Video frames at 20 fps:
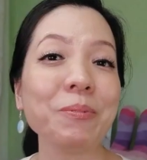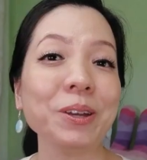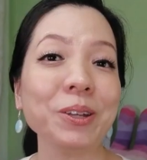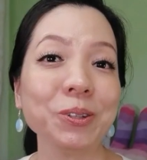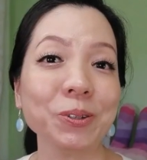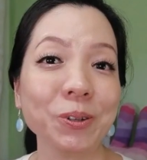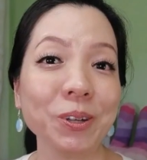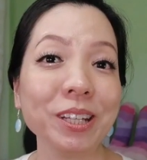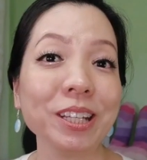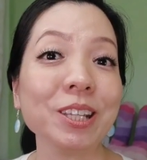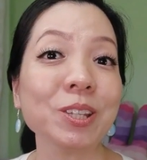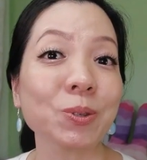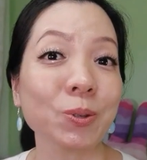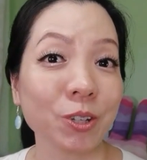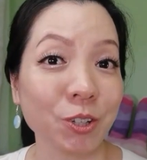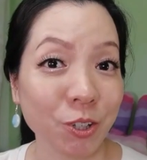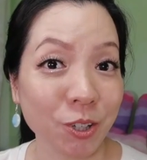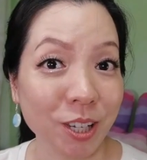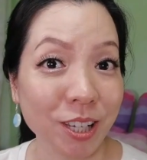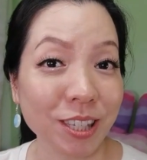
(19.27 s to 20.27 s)
be doing the
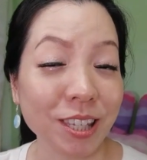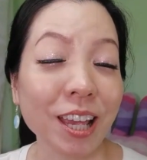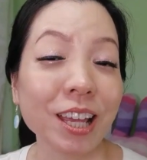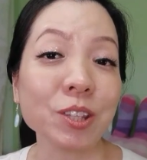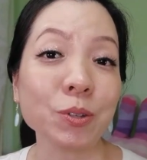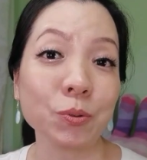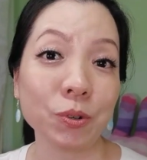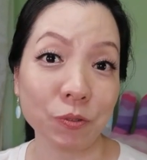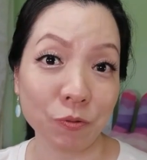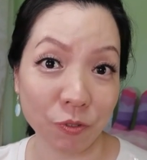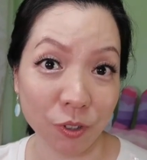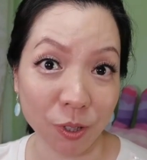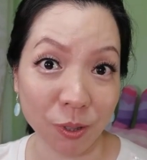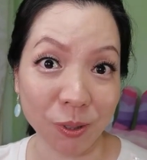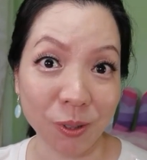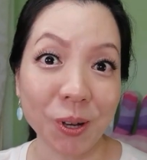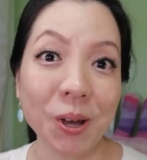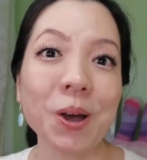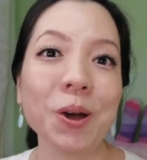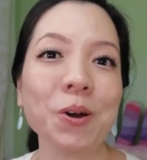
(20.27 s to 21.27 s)
swatches and
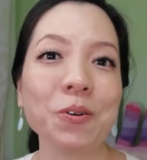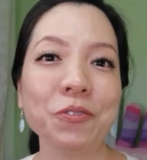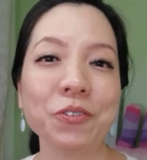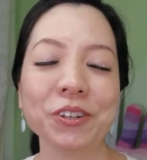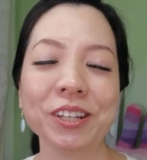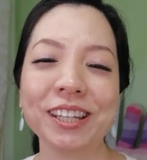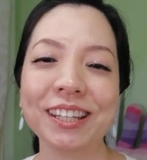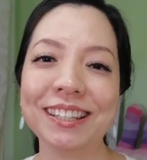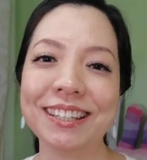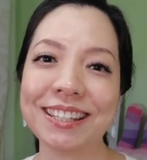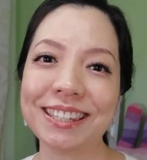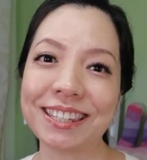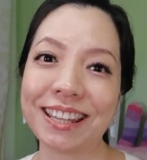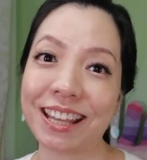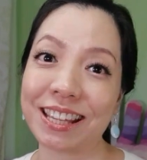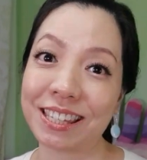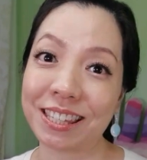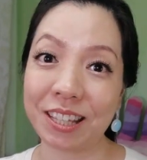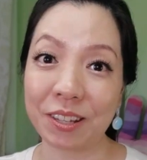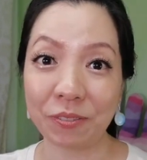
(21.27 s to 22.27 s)
review. Hopefully, this
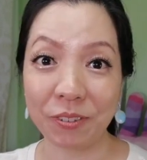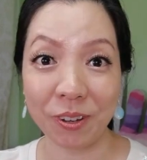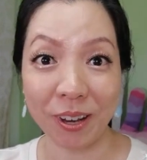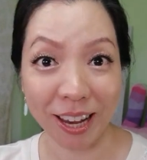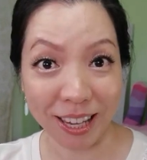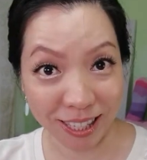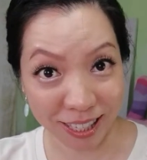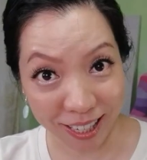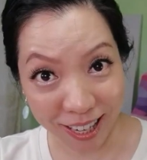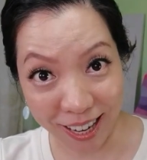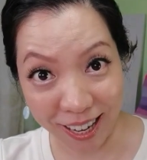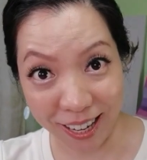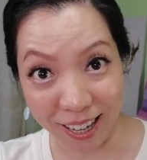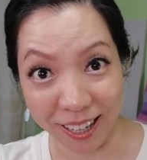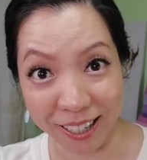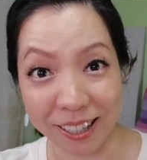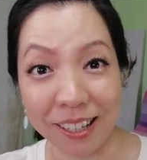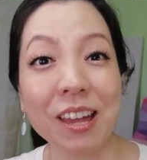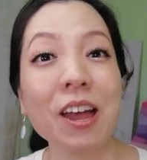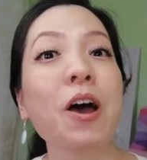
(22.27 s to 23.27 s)
can serve you as a
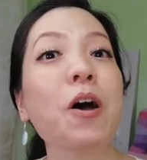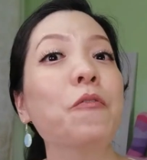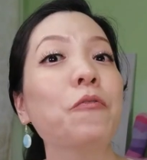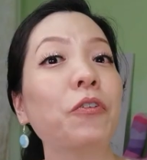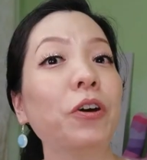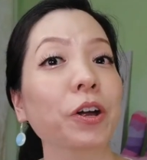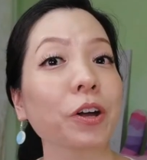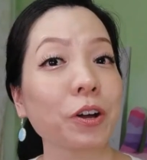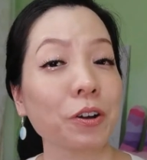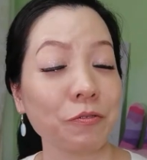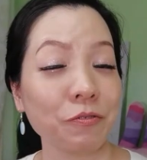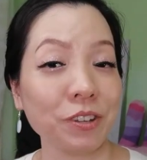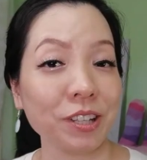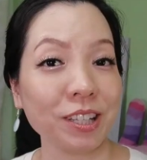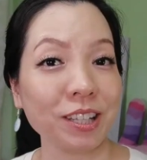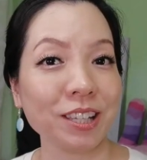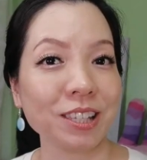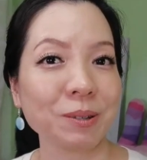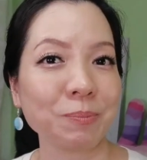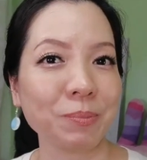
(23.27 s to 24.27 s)
guideline. For
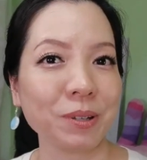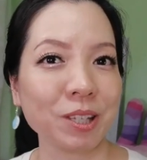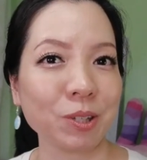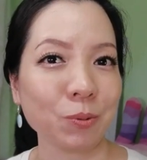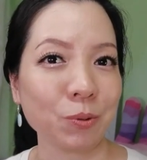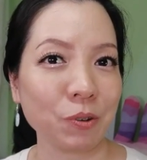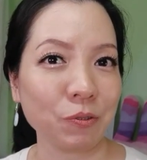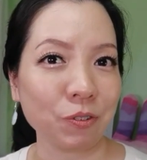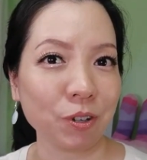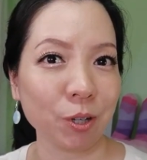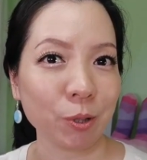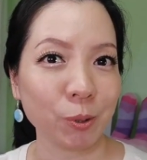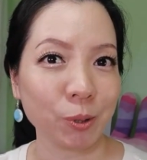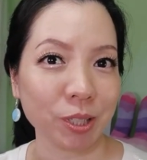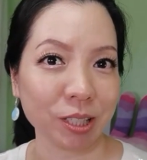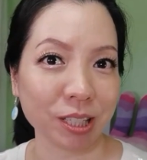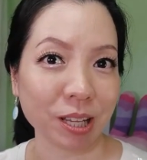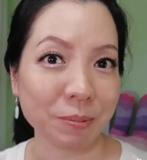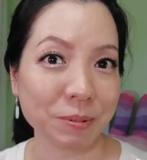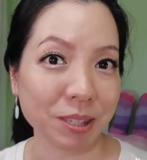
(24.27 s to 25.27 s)
convenience, please refer to
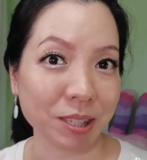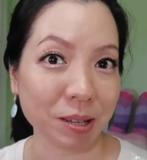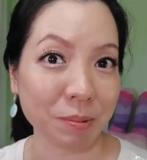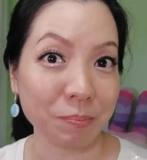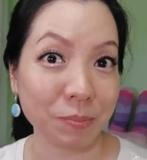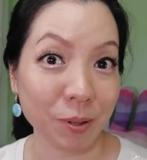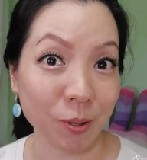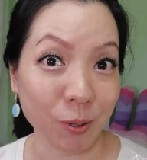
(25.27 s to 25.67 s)
the timestamp